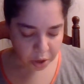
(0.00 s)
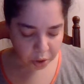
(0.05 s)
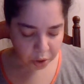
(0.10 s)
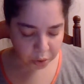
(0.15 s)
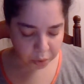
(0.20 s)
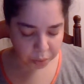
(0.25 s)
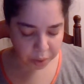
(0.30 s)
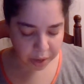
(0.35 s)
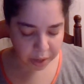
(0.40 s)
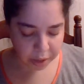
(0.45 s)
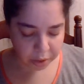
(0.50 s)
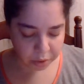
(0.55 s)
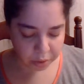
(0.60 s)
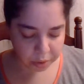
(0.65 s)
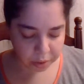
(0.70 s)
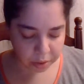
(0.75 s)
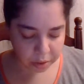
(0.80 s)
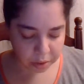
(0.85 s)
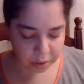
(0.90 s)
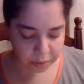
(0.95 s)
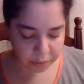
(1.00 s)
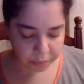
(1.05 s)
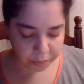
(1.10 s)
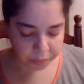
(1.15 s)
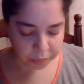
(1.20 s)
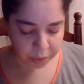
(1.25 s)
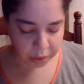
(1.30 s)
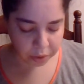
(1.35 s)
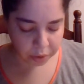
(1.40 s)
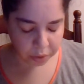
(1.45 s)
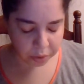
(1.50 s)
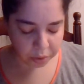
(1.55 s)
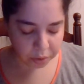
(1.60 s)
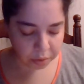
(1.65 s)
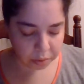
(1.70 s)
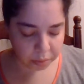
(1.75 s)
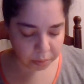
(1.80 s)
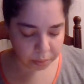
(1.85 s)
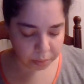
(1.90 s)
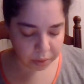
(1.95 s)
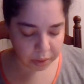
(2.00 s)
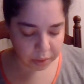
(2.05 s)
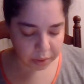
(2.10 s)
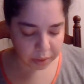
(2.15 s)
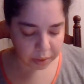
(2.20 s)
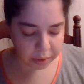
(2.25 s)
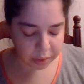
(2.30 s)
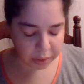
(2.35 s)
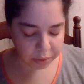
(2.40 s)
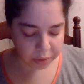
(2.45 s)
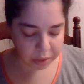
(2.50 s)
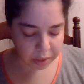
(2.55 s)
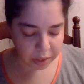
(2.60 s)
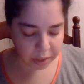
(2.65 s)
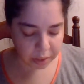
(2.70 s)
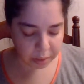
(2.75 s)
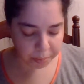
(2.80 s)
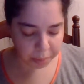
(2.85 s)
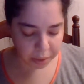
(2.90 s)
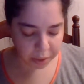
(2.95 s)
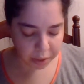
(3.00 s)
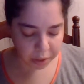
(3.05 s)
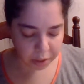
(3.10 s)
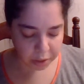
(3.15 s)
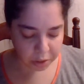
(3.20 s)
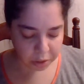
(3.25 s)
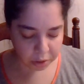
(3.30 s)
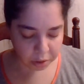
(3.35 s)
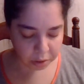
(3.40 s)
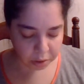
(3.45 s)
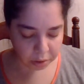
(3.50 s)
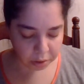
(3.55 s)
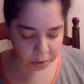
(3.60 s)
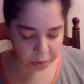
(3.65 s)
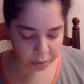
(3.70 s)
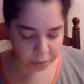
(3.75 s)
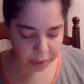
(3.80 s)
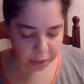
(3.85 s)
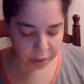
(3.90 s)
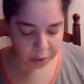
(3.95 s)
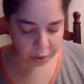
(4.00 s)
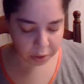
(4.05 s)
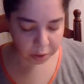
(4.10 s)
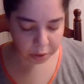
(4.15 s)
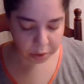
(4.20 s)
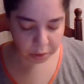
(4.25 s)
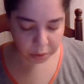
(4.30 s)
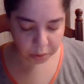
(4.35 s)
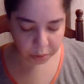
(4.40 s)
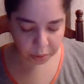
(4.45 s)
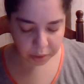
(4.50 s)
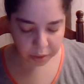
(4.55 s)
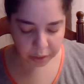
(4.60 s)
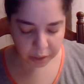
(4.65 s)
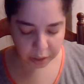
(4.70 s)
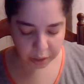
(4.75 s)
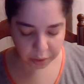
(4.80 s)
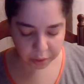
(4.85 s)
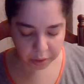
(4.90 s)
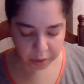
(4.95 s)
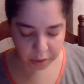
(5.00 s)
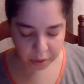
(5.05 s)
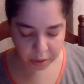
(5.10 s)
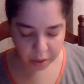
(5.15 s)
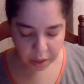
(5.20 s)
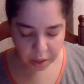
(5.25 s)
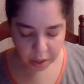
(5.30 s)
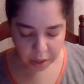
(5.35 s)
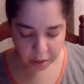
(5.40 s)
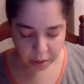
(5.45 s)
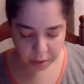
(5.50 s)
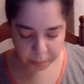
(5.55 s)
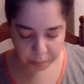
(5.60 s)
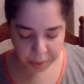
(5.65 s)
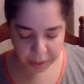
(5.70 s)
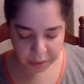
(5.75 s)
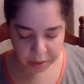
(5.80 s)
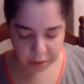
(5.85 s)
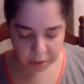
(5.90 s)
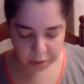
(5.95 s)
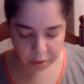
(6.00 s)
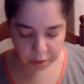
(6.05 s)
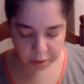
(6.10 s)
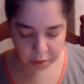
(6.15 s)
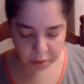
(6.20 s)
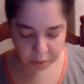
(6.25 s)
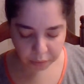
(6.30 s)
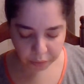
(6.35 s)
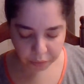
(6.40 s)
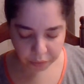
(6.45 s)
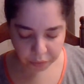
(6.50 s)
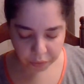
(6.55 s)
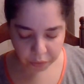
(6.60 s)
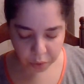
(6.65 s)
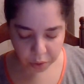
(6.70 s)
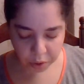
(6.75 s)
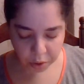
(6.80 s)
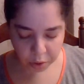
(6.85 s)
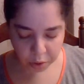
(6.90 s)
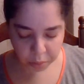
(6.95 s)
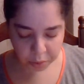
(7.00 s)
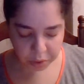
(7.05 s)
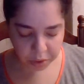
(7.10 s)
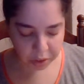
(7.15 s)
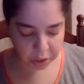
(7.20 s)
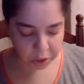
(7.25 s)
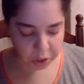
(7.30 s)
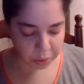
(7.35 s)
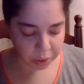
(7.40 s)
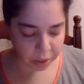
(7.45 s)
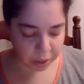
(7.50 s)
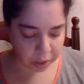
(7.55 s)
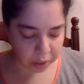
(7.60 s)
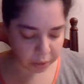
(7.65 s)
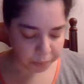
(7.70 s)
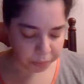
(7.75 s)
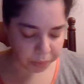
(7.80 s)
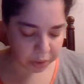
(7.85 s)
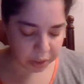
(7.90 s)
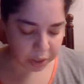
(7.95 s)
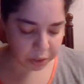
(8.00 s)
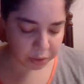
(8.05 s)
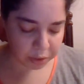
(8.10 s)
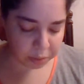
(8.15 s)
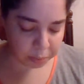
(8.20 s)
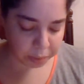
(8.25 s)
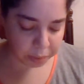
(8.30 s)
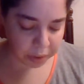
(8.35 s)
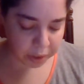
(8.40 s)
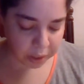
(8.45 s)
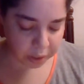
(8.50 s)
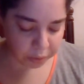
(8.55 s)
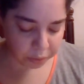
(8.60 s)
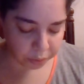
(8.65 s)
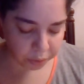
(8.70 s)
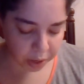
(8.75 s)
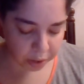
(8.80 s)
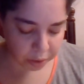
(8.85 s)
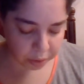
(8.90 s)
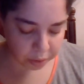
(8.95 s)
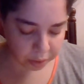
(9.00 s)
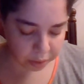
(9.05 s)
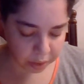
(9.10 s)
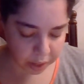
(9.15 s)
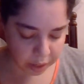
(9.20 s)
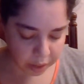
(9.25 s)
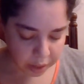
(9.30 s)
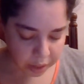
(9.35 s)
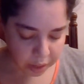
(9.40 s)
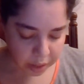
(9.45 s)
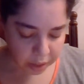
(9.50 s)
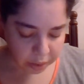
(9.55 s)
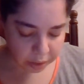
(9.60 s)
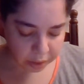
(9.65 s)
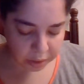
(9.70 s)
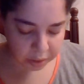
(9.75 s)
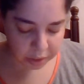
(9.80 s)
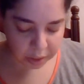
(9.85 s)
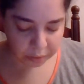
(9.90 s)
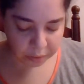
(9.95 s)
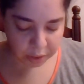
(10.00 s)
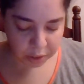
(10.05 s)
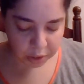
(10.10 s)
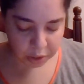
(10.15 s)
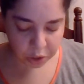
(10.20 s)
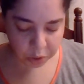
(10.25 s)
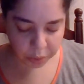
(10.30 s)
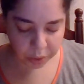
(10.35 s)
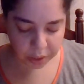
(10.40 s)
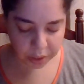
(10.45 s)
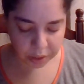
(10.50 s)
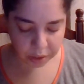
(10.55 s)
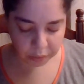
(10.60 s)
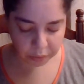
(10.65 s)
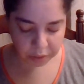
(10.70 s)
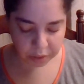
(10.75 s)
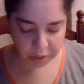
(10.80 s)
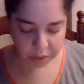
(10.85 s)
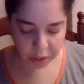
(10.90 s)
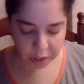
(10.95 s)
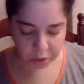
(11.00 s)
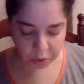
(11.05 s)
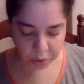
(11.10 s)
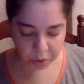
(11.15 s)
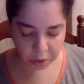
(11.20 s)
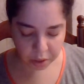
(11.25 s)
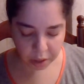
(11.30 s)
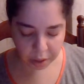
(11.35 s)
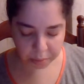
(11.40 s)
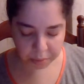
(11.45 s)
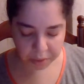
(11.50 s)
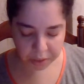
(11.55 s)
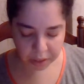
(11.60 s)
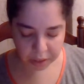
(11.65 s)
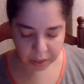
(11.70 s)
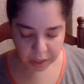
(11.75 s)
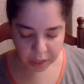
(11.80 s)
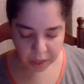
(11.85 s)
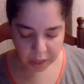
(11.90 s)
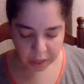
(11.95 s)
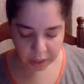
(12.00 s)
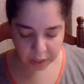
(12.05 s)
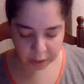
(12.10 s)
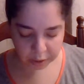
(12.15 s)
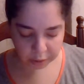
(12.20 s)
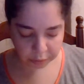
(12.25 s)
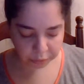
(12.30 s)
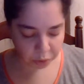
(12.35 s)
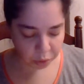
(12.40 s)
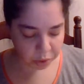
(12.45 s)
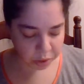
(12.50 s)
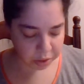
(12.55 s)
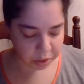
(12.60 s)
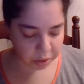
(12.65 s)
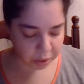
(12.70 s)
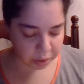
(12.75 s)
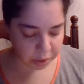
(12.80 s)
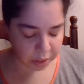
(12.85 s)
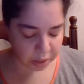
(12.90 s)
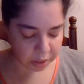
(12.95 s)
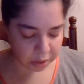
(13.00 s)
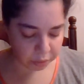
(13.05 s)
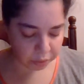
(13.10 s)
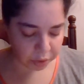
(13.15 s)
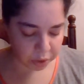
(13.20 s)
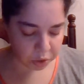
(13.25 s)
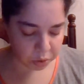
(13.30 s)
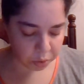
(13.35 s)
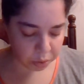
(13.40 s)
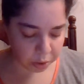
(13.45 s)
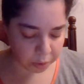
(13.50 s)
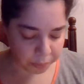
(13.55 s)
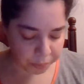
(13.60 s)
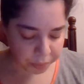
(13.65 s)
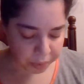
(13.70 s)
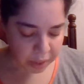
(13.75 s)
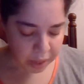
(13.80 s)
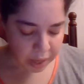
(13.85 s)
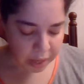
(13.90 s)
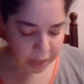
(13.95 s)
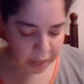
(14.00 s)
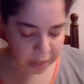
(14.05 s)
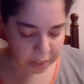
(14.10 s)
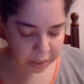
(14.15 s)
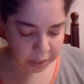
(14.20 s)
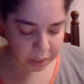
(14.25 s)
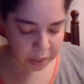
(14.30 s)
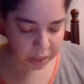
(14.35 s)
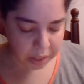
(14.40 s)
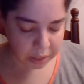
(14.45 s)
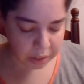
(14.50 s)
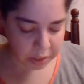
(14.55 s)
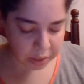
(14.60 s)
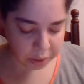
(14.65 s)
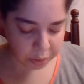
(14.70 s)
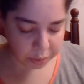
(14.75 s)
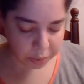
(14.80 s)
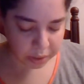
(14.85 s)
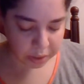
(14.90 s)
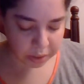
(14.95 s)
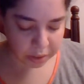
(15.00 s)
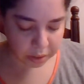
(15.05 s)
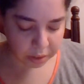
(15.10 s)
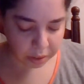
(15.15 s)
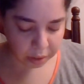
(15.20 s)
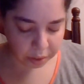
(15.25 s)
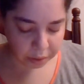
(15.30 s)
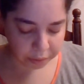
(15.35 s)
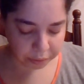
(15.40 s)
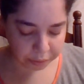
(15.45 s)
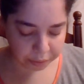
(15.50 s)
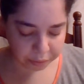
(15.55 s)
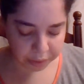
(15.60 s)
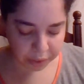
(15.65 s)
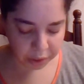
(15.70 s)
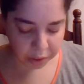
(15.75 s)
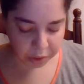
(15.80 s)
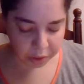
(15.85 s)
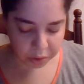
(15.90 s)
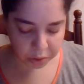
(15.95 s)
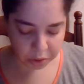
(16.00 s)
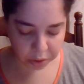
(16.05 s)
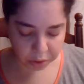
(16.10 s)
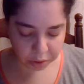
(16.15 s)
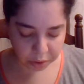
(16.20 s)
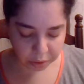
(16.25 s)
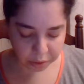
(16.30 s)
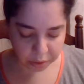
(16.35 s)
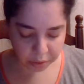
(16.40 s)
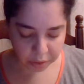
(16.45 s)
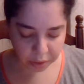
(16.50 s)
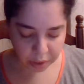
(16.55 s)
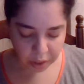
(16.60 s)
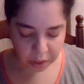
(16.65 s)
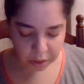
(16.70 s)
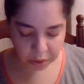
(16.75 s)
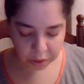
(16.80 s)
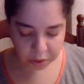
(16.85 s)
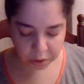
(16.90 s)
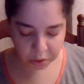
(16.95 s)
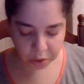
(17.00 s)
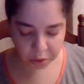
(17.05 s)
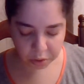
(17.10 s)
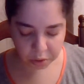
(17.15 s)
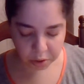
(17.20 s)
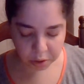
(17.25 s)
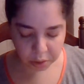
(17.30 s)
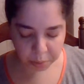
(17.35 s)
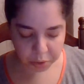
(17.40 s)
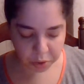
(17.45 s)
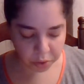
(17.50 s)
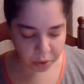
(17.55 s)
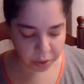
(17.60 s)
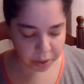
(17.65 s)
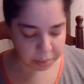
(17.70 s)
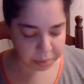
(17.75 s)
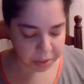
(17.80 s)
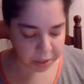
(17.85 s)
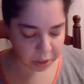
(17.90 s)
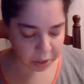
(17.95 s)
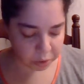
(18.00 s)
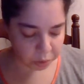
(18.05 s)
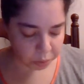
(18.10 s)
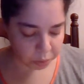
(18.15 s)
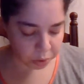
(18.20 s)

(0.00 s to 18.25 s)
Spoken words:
grandeur, there is any biological, granular, or inherited basis for homosexuality. Theorists believe, rather, that the deviant choice of a sexual object is forced on the individual as a consequence of failure to learn the socially prescribed sexual